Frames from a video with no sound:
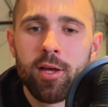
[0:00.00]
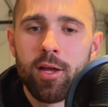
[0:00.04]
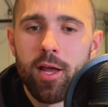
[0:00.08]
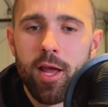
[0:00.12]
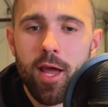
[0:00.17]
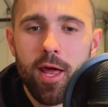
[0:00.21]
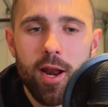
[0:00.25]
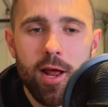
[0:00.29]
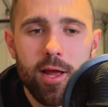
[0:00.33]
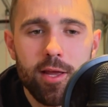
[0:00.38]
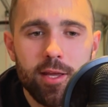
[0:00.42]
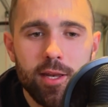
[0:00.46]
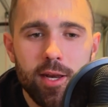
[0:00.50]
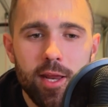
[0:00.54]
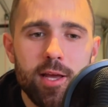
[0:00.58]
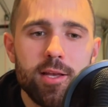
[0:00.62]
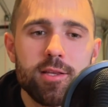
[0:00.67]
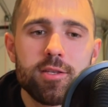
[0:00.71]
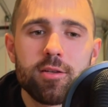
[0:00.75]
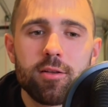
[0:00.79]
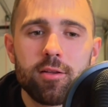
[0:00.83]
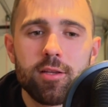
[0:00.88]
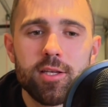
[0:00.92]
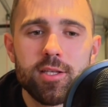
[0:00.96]
And I can
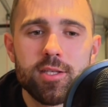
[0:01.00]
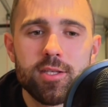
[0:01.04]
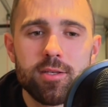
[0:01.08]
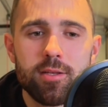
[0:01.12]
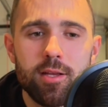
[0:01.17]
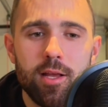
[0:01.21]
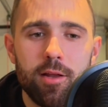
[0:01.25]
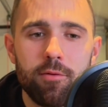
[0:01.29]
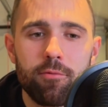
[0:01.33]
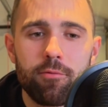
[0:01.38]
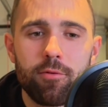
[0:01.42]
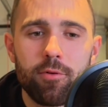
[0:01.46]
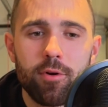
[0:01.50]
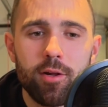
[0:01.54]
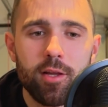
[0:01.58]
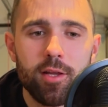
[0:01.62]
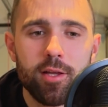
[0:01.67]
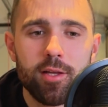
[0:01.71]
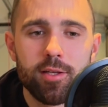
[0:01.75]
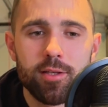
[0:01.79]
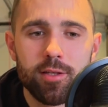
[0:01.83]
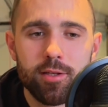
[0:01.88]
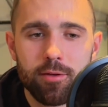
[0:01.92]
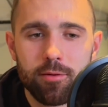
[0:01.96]
answer this
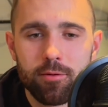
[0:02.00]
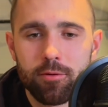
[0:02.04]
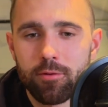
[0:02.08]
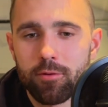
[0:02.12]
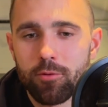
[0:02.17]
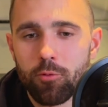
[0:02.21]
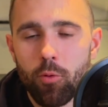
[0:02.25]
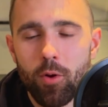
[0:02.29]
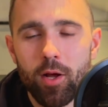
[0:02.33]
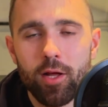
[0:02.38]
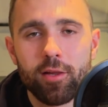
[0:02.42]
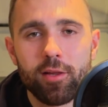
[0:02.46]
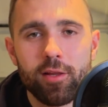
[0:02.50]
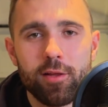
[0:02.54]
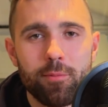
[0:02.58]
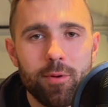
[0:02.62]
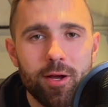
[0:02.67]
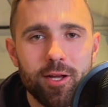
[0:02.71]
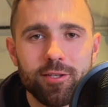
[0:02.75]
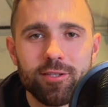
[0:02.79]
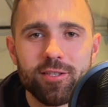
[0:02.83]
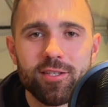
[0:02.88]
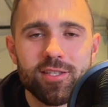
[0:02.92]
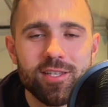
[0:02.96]
really quickly by
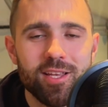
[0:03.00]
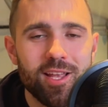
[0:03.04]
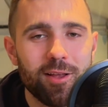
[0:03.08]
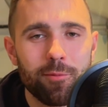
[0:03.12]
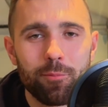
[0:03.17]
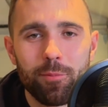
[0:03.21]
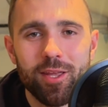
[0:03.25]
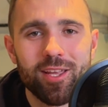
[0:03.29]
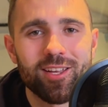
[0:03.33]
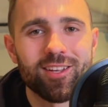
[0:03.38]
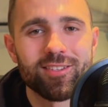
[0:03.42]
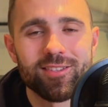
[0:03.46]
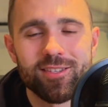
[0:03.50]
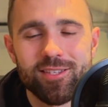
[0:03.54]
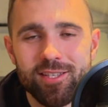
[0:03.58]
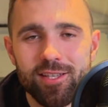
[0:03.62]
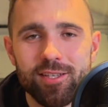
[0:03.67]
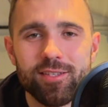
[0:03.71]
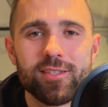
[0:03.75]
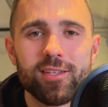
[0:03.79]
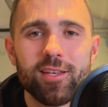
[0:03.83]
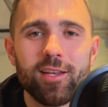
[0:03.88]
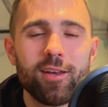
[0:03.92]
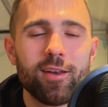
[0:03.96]
just saying be
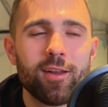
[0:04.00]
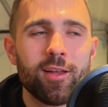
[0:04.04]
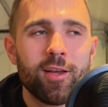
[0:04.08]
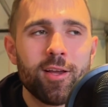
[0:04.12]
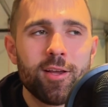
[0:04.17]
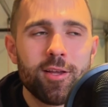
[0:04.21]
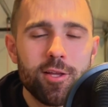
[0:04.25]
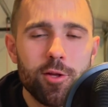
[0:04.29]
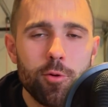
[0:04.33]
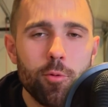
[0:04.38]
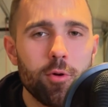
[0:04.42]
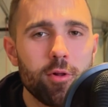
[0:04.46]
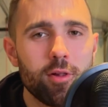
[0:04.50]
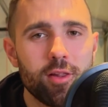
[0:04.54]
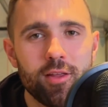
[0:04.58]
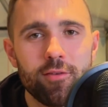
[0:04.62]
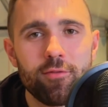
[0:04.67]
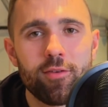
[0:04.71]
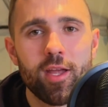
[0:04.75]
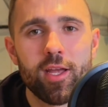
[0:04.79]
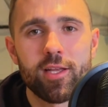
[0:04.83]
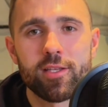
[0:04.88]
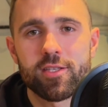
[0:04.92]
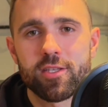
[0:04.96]
consistent. You will
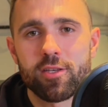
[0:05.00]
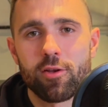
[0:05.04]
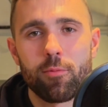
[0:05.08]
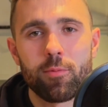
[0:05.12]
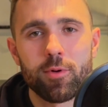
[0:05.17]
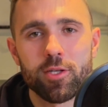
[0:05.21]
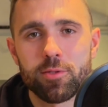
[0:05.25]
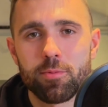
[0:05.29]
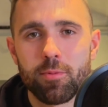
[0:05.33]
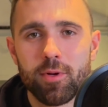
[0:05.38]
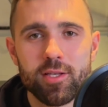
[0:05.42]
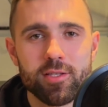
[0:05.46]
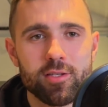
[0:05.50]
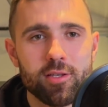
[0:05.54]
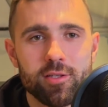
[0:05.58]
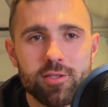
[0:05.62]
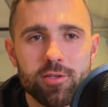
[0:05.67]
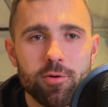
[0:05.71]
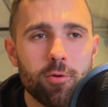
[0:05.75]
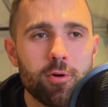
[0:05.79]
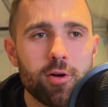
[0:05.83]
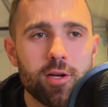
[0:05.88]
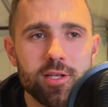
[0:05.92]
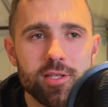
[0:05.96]
alleviate so much muscle
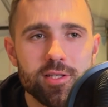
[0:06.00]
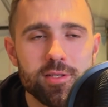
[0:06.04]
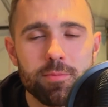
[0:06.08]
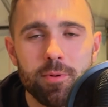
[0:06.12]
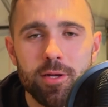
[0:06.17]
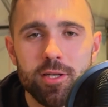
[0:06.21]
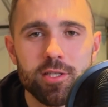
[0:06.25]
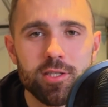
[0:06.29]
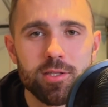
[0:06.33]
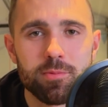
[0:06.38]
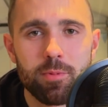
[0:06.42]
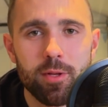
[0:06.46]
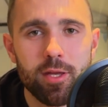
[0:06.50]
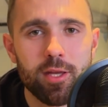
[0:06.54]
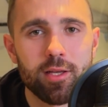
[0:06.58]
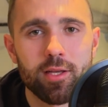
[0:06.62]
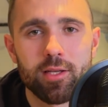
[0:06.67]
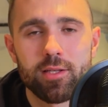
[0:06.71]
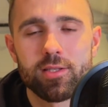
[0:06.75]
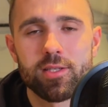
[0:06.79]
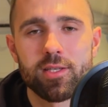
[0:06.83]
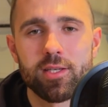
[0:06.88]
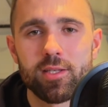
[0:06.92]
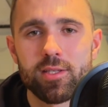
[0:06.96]
soreness by just being
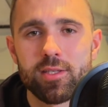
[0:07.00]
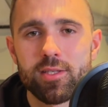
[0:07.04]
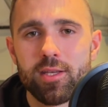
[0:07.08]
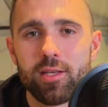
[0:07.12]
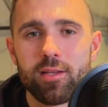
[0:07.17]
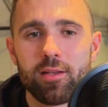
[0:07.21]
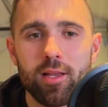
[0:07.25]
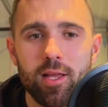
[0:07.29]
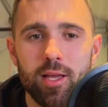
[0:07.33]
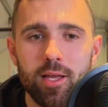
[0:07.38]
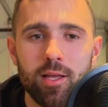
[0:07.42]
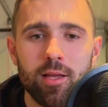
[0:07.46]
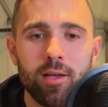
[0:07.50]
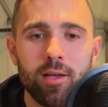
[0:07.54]
consistent. Like